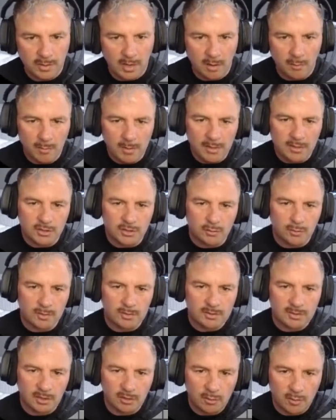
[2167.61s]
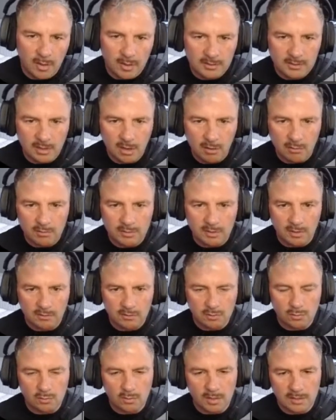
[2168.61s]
I want to do it so it's horizontal.